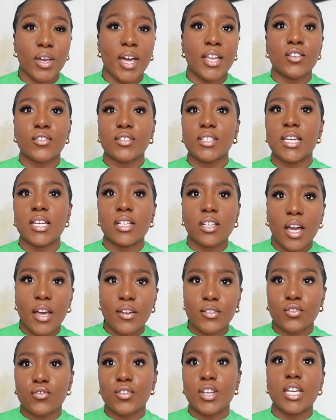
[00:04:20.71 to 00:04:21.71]
and you're seeing
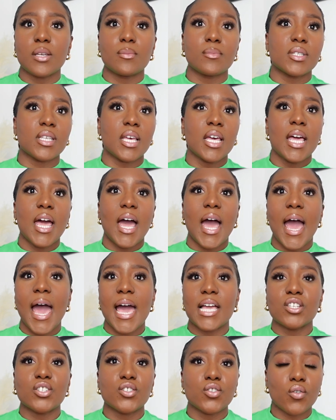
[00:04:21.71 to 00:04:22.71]
live streams
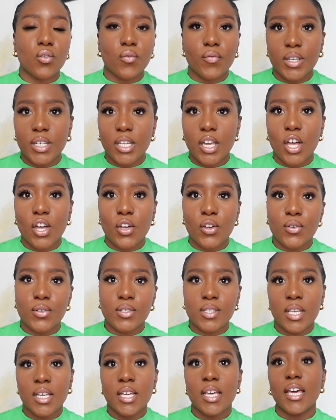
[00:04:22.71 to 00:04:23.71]
and short videos,